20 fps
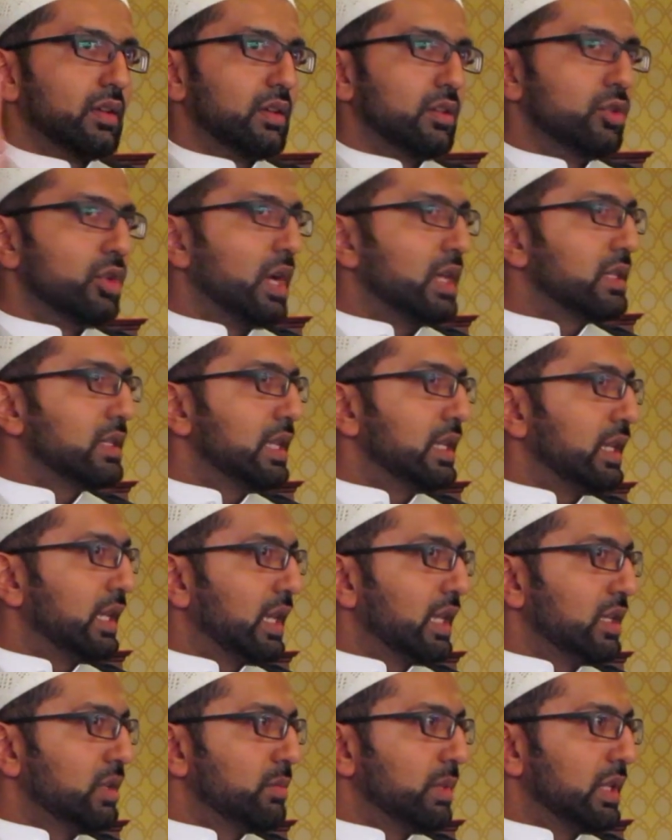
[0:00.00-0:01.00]
not
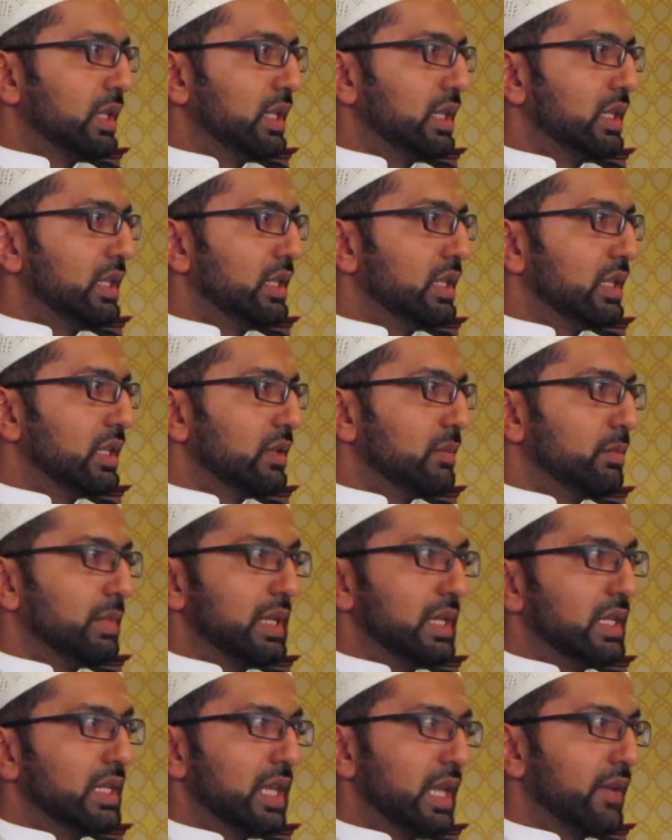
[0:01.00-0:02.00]
letting anybody
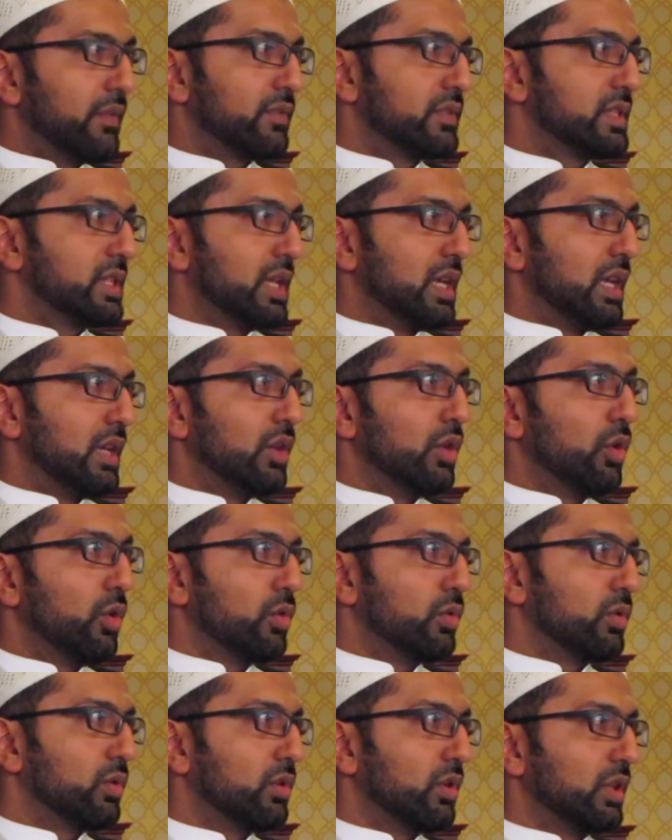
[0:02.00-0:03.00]
be left
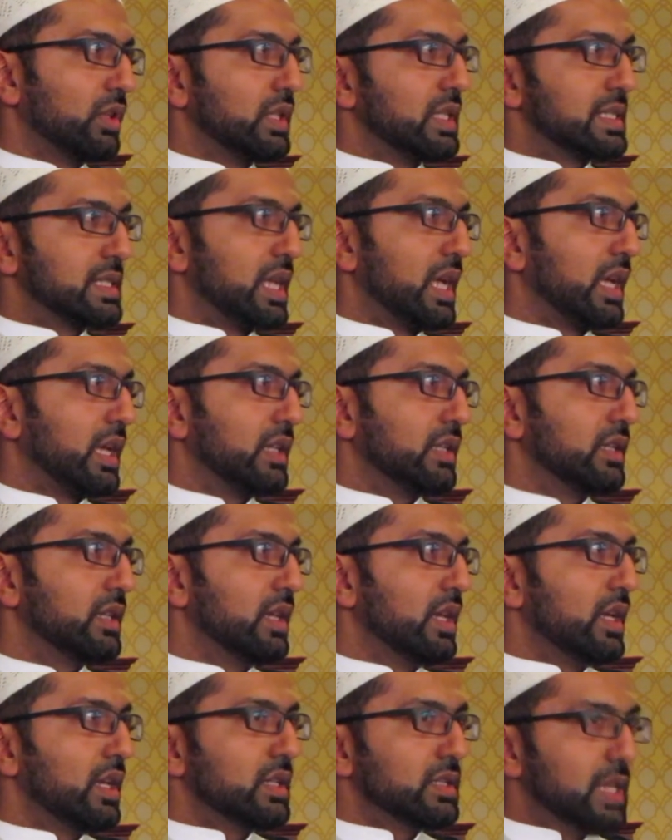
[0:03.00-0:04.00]
alone on the side.